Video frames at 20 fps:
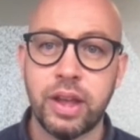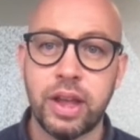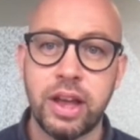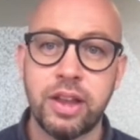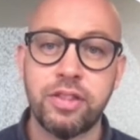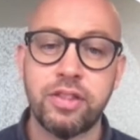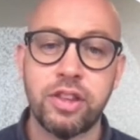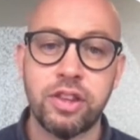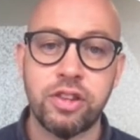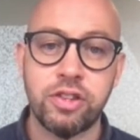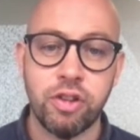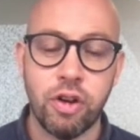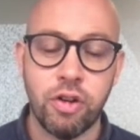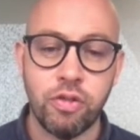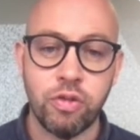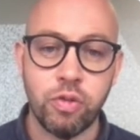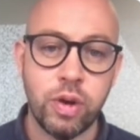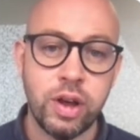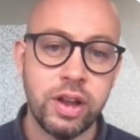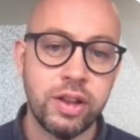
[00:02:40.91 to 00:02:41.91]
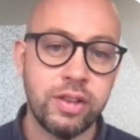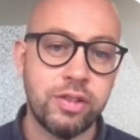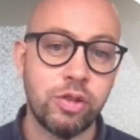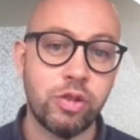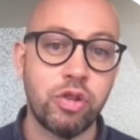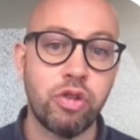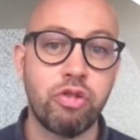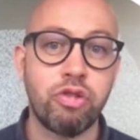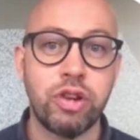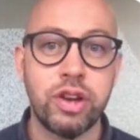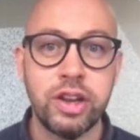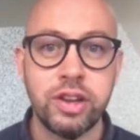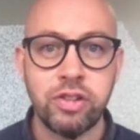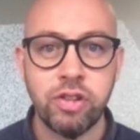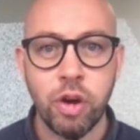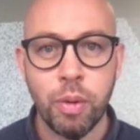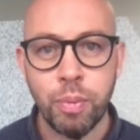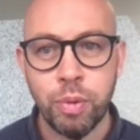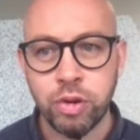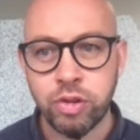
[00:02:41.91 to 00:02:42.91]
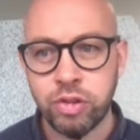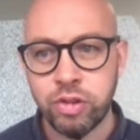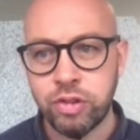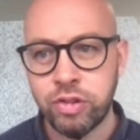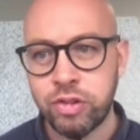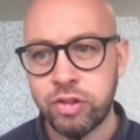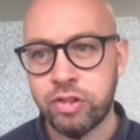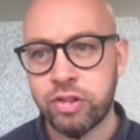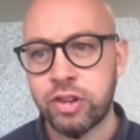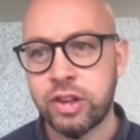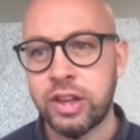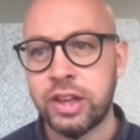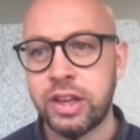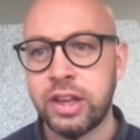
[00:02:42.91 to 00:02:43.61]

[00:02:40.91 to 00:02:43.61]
as the software to create your buttons.